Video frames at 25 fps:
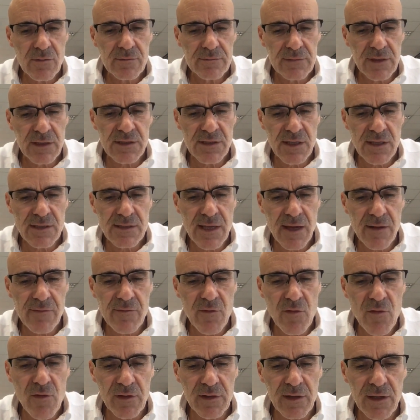that states have
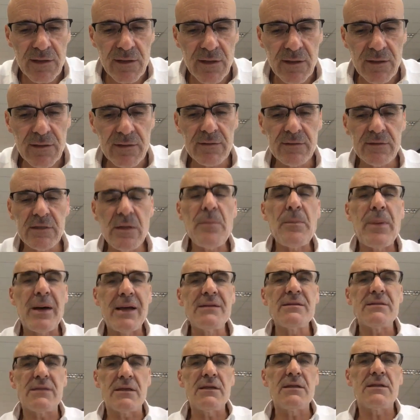with one another
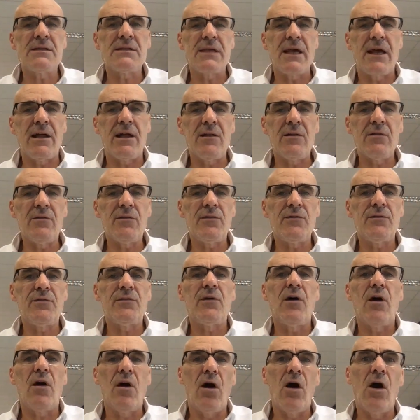depends itself
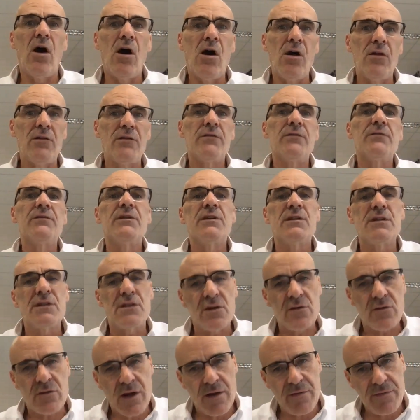on the
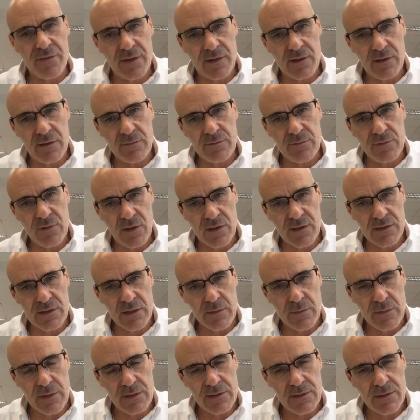geographical
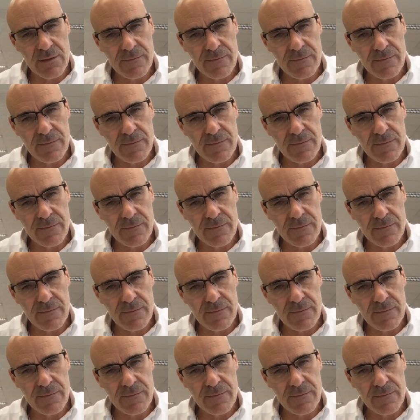proximity.